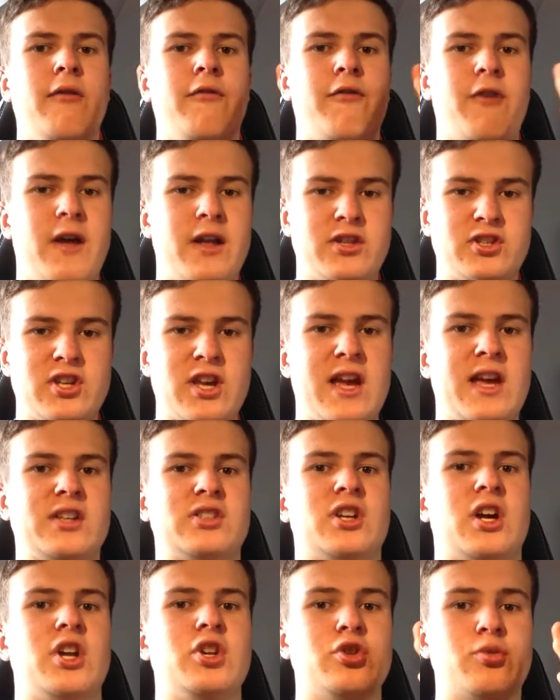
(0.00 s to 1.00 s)
what it
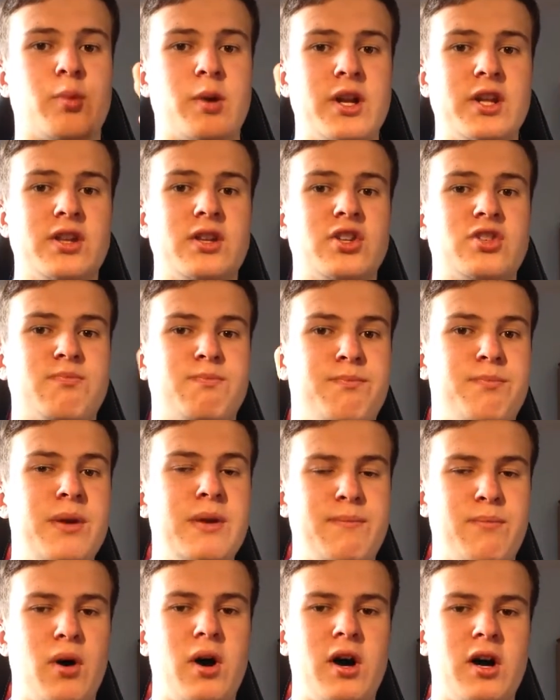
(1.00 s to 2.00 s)
says, I just wanted to
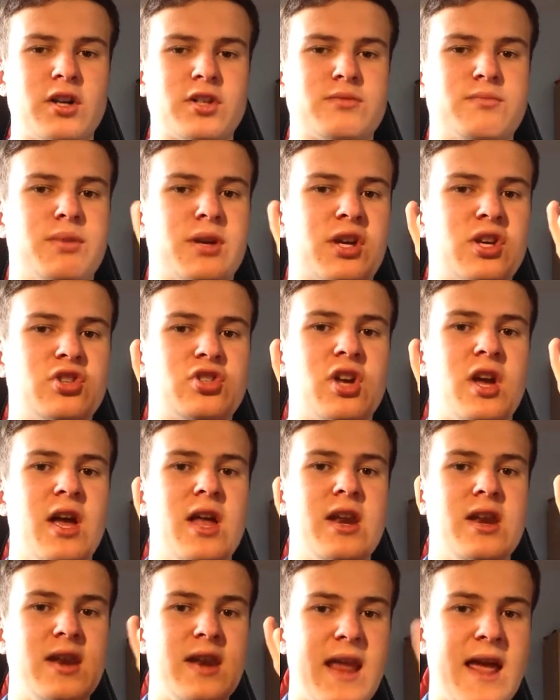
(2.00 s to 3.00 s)
be passed, because
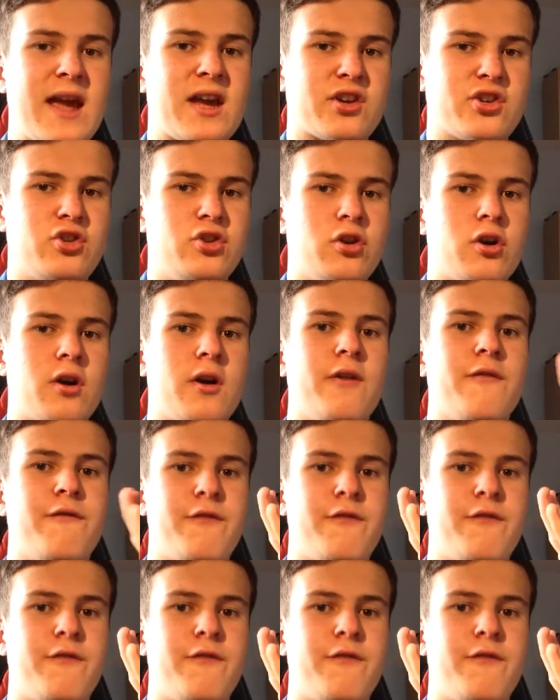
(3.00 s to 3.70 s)
next year,